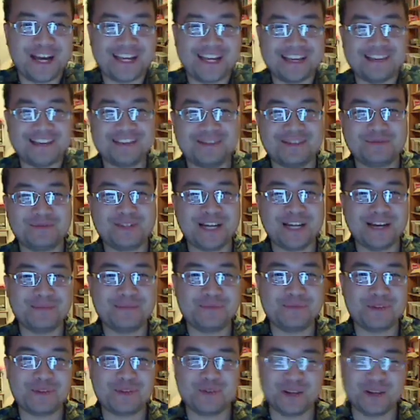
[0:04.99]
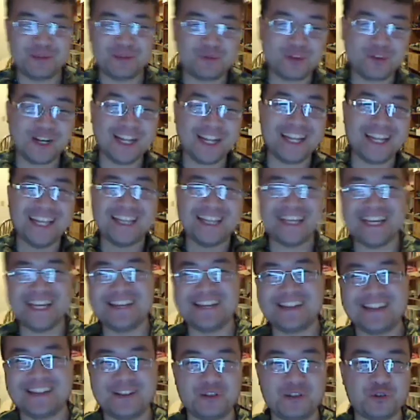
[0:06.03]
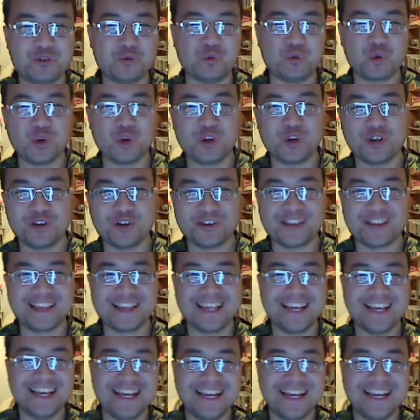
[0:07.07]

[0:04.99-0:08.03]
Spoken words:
is sometimes when I'm trying to get things into words,